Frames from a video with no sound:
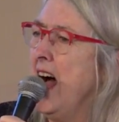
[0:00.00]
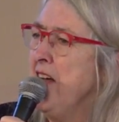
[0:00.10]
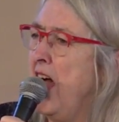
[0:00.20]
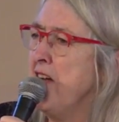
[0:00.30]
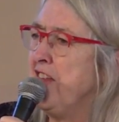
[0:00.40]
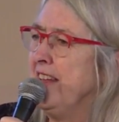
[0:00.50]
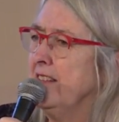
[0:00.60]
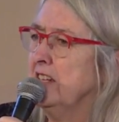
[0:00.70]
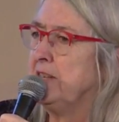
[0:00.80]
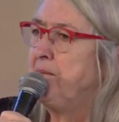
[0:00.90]
I, I think
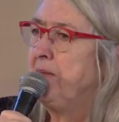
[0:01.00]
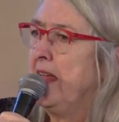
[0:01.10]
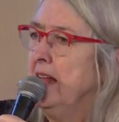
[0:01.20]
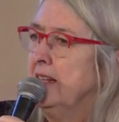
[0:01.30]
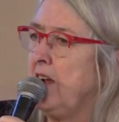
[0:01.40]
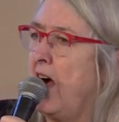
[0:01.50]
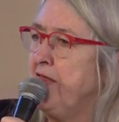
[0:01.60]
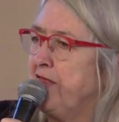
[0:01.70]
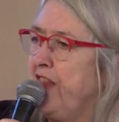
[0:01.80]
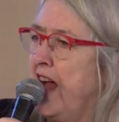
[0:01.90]
that, so I,
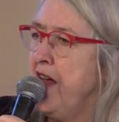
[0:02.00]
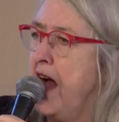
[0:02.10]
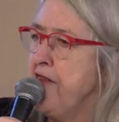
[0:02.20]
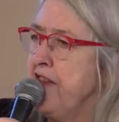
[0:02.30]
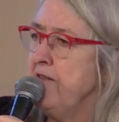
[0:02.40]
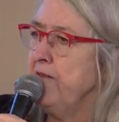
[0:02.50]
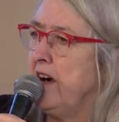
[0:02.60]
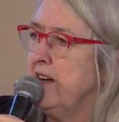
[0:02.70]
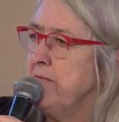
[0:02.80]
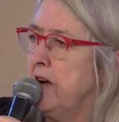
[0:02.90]
I, I think
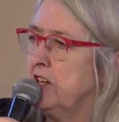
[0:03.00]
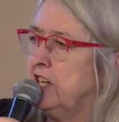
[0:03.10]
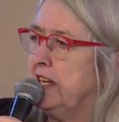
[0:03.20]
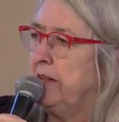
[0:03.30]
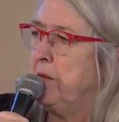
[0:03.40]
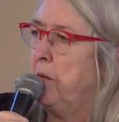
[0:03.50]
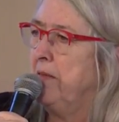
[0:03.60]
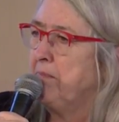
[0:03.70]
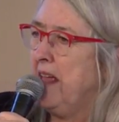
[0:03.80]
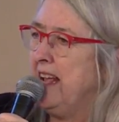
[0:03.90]
very much
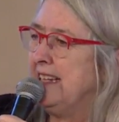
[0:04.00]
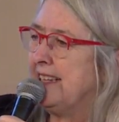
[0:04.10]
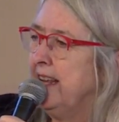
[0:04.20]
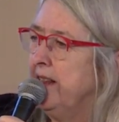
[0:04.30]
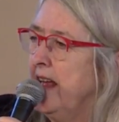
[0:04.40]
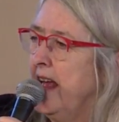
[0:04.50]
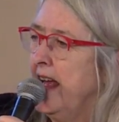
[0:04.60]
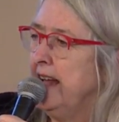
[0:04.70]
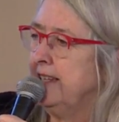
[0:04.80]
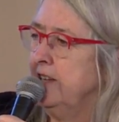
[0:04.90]
it's
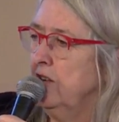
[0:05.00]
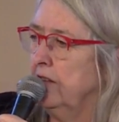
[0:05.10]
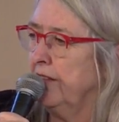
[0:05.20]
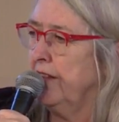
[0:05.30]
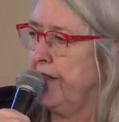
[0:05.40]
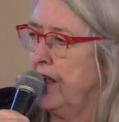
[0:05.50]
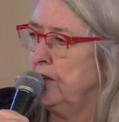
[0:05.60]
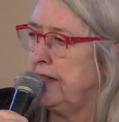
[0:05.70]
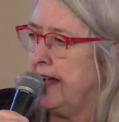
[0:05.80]
It's not that those